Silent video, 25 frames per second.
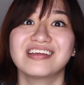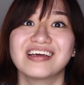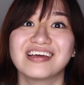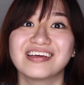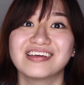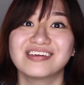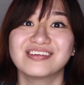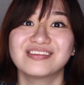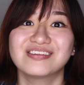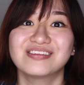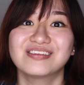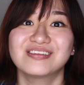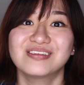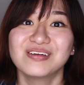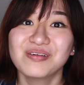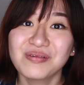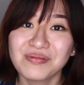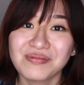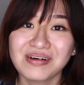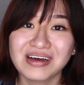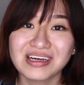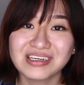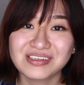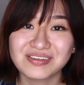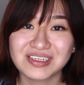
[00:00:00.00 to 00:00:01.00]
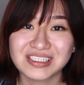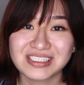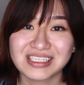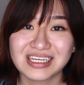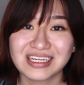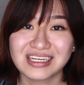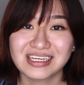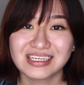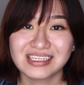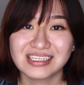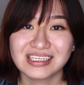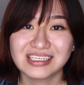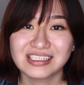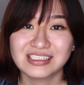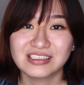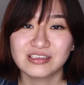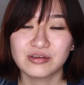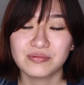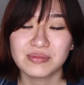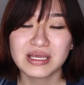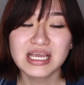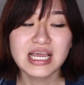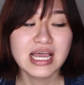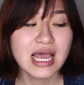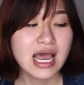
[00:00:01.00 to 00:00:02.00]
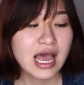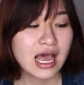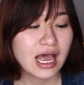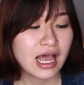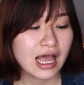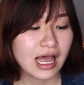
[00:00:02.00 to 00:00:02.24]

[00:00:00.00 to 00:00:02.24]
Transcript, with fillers: Thank you so much for sending this to me.